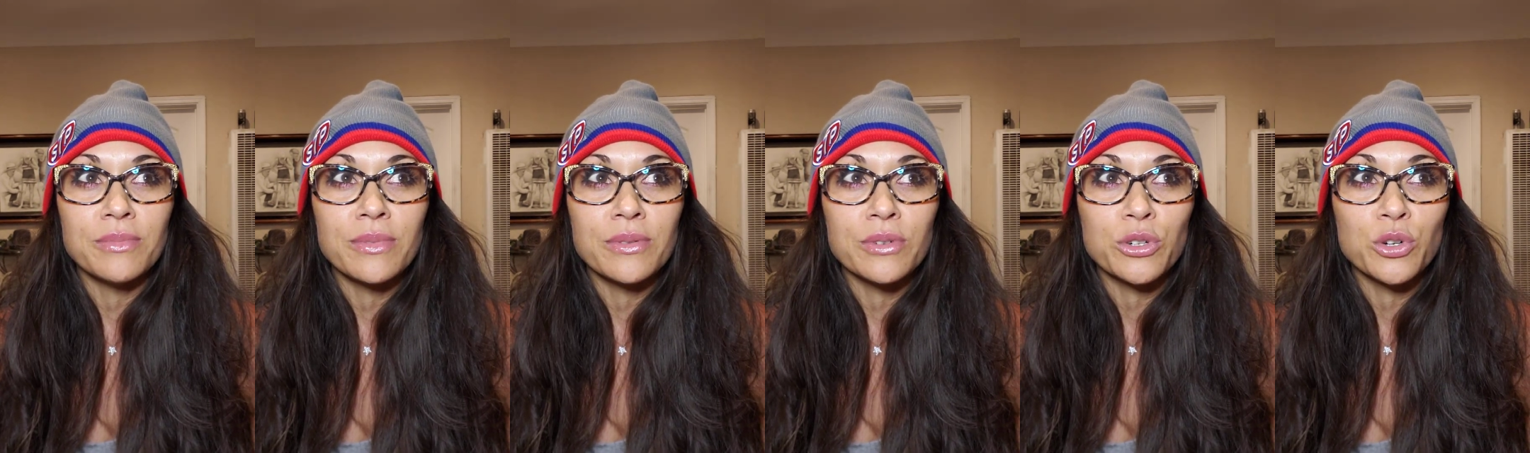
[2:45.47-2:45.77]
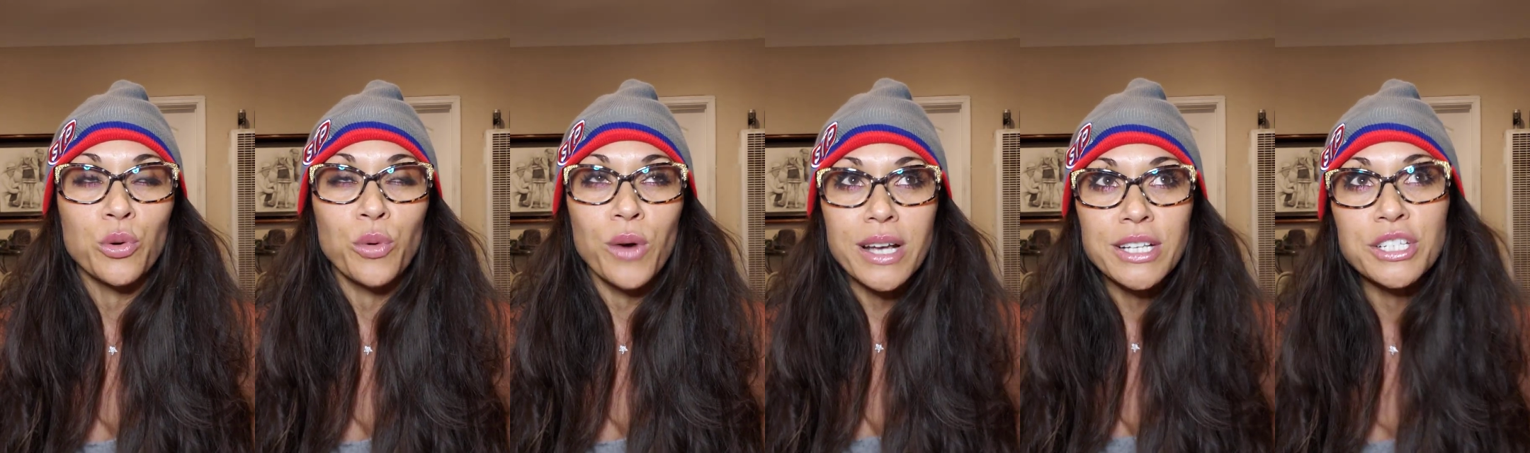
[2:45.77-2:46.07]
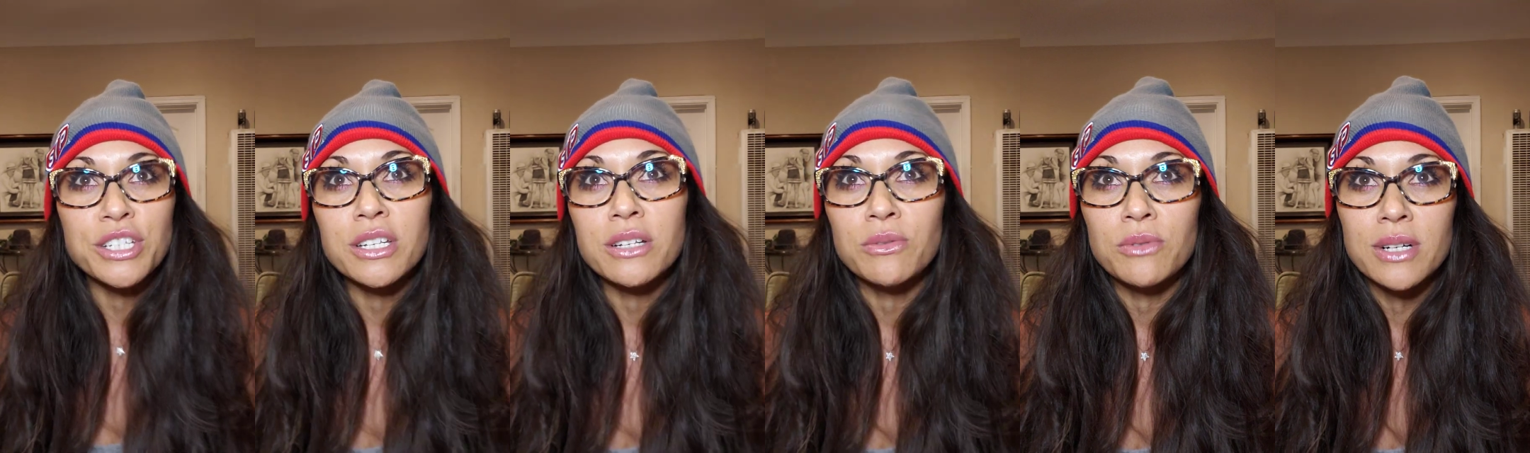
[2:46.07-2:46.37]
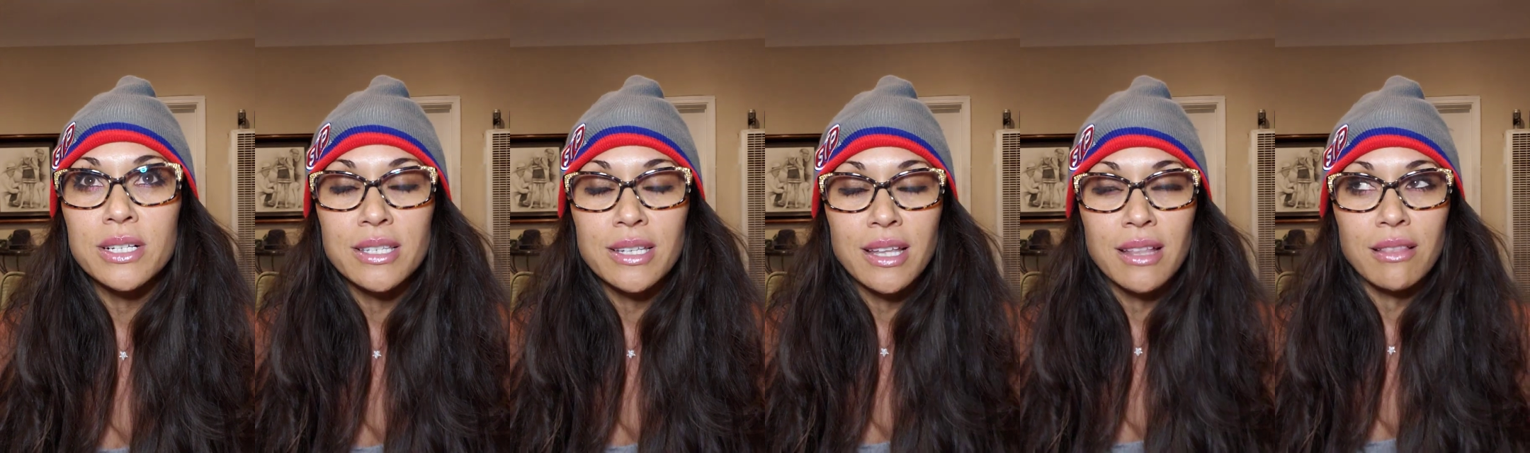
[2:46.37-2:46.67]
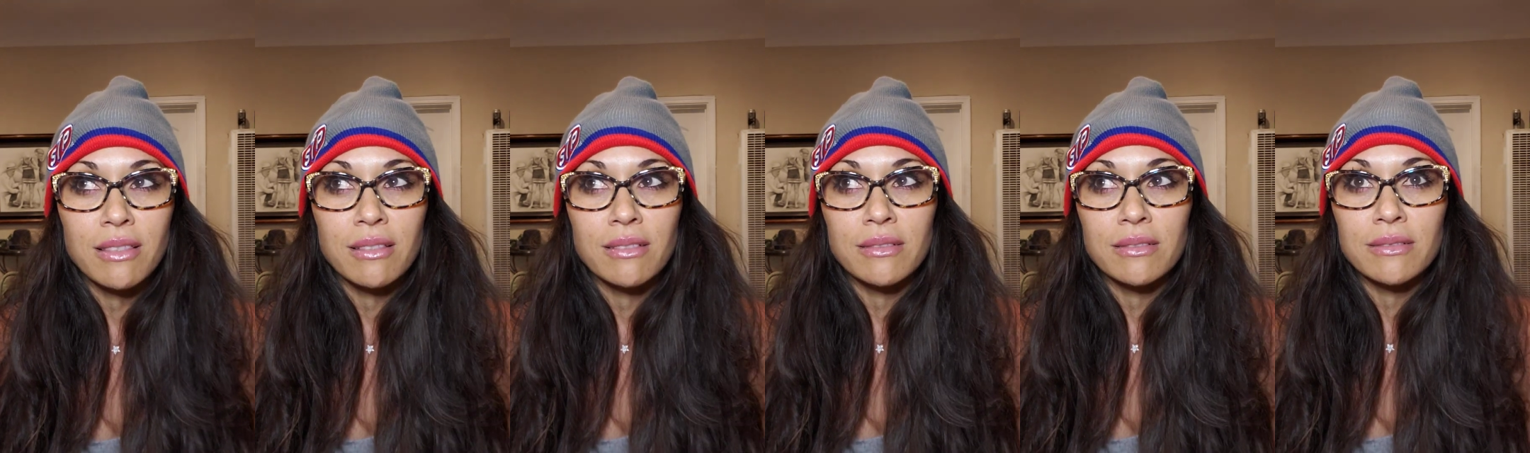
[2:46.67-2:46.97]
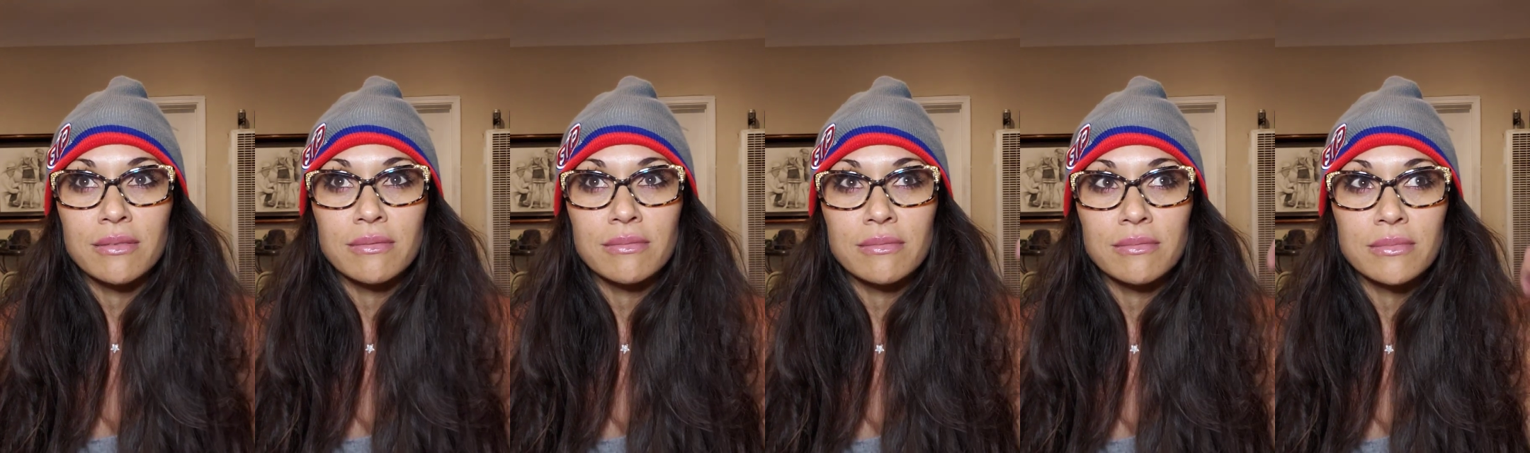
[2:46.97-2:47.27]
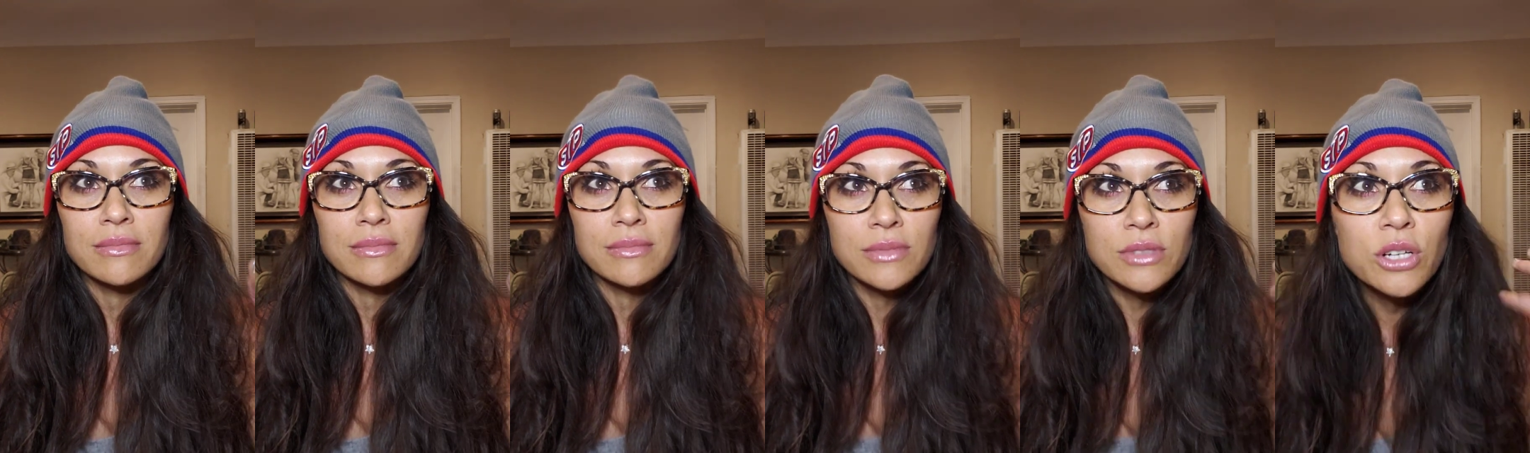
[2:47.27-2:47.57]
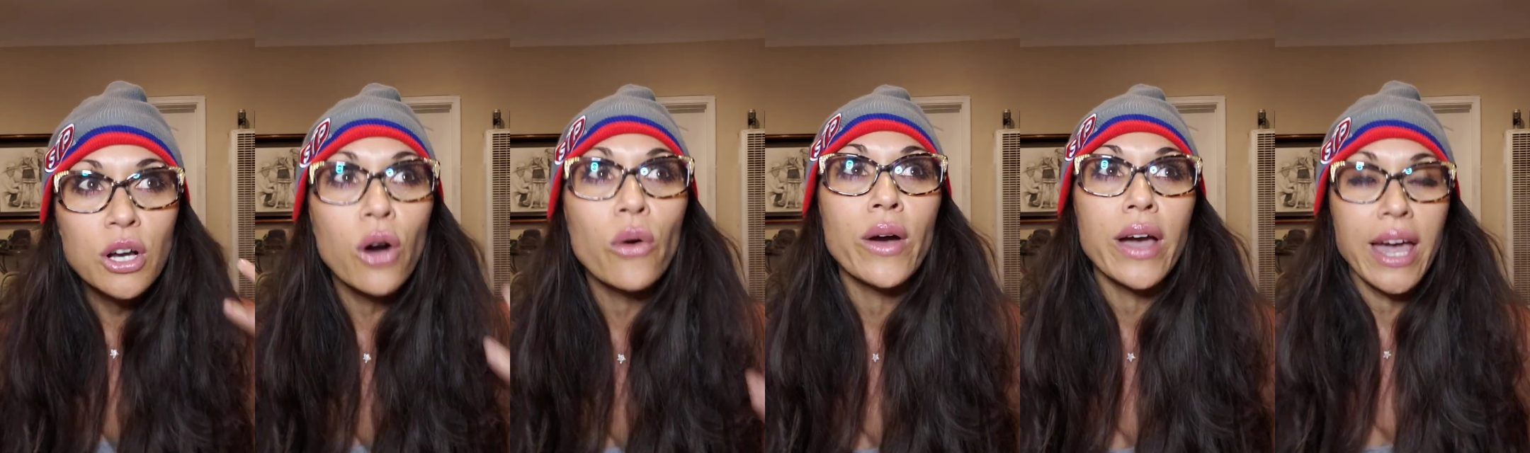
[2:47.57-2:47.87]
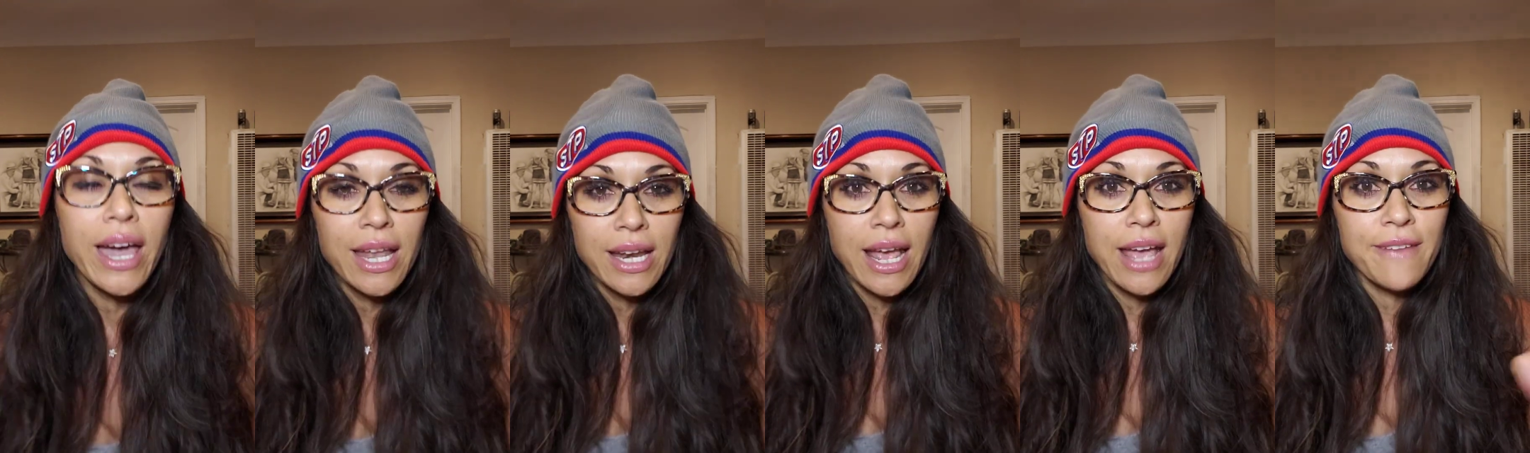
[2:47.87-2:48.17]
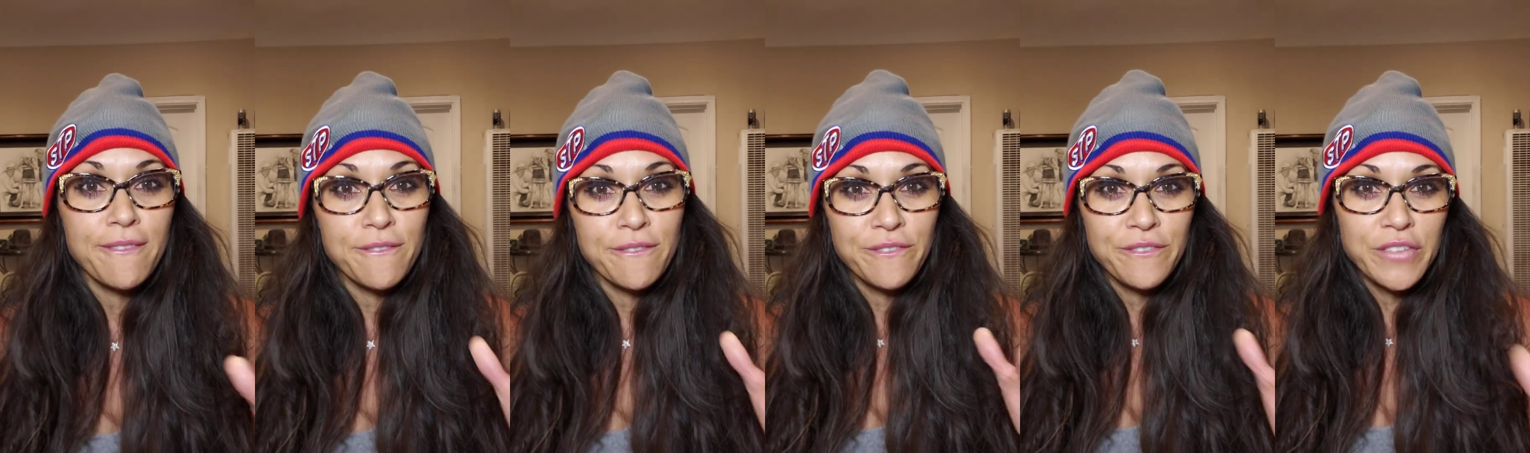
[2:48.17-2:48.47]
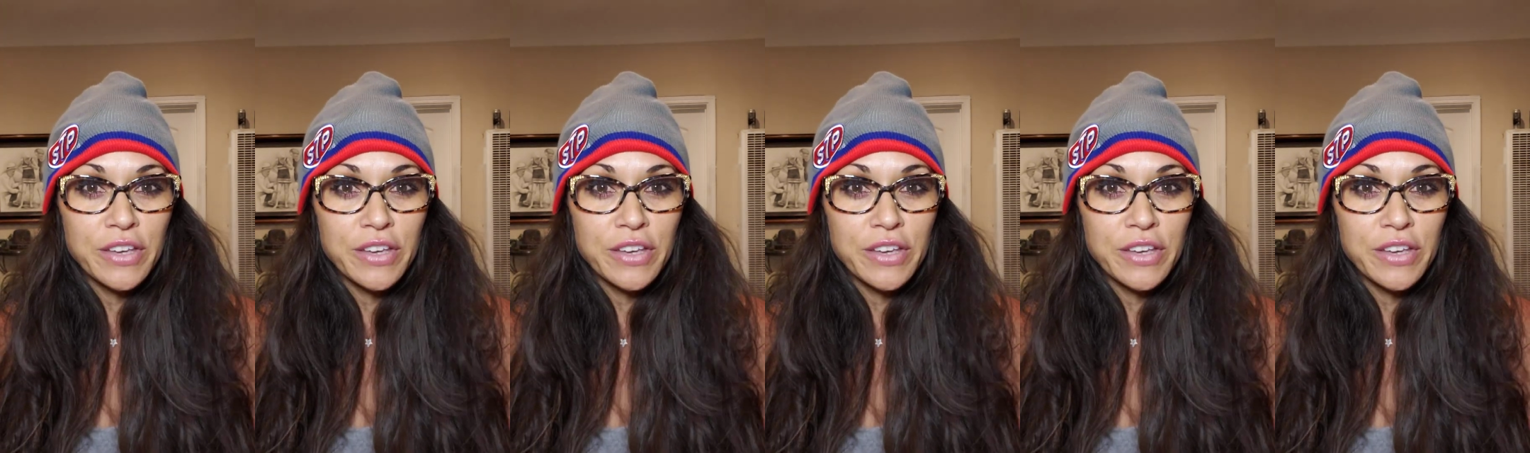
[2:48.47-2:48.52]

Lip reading: question wasn't go ahead and